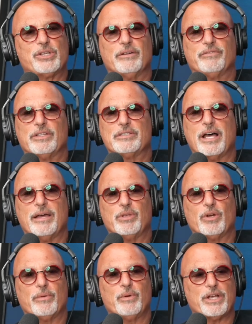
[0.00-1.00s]
of the time.
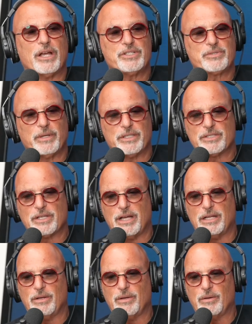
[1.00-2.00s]
I just went and
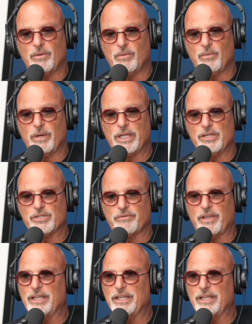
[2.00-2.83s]
saw Ricky Gervais